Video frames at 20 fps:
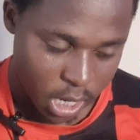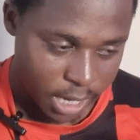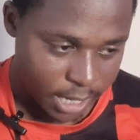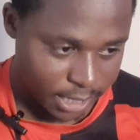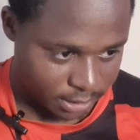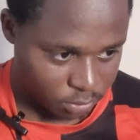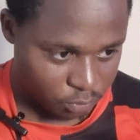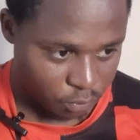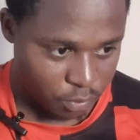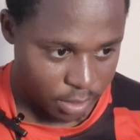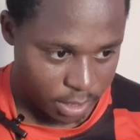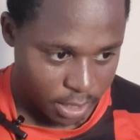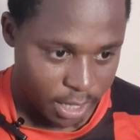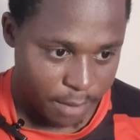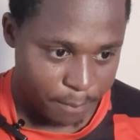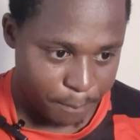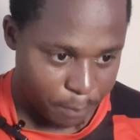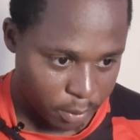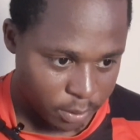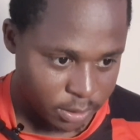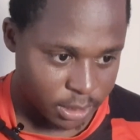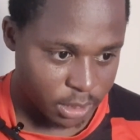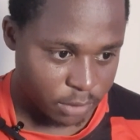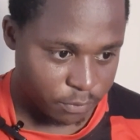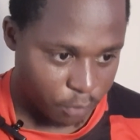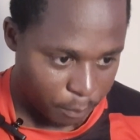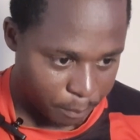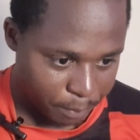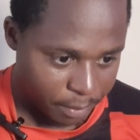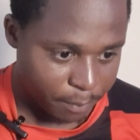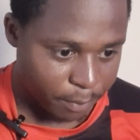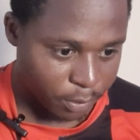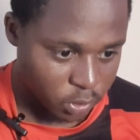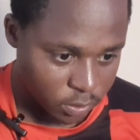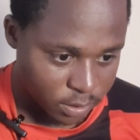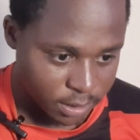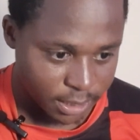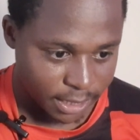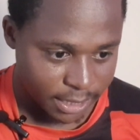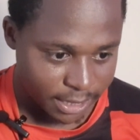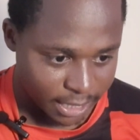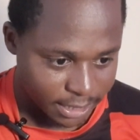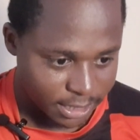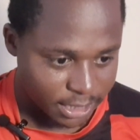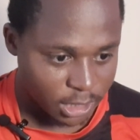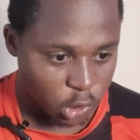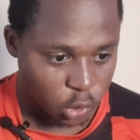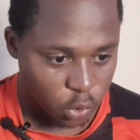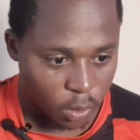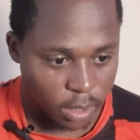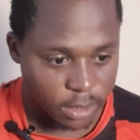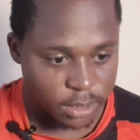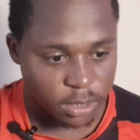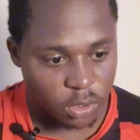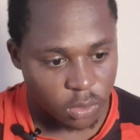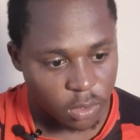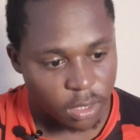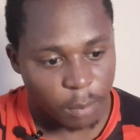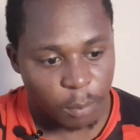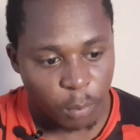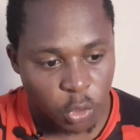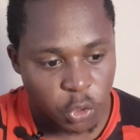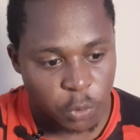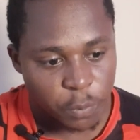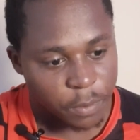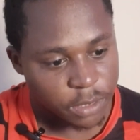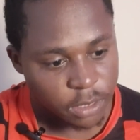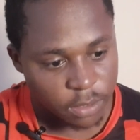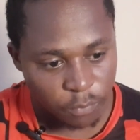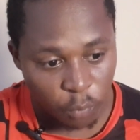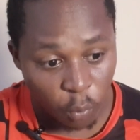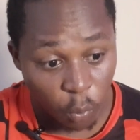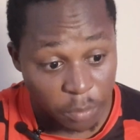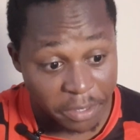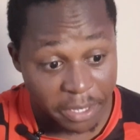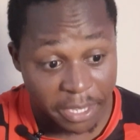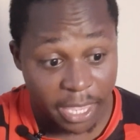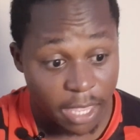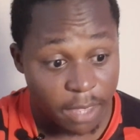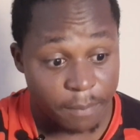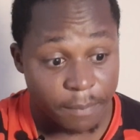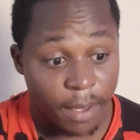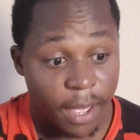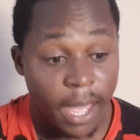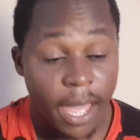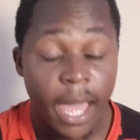It's really important for people to take that into account. Tottenham Hotspurs have won a game.